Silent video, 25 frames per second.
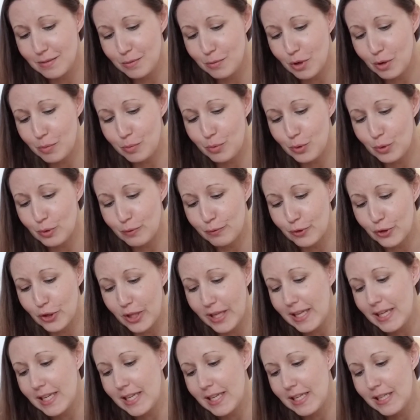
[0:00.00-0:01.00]
a beautiful
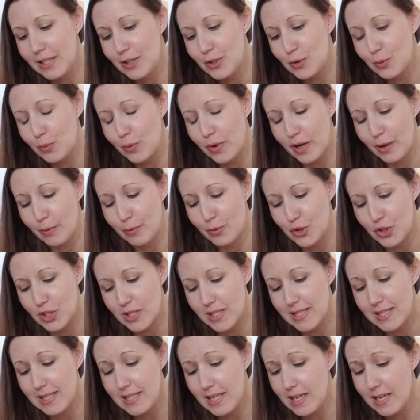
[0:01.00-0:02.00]
ending to what I was
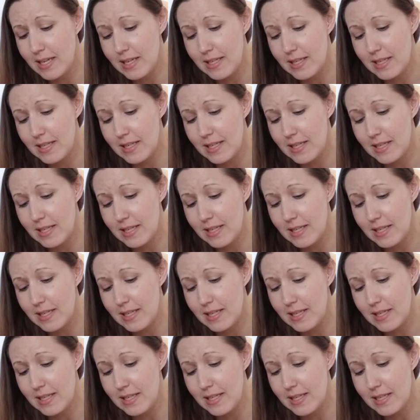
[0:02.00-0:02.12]
just saying,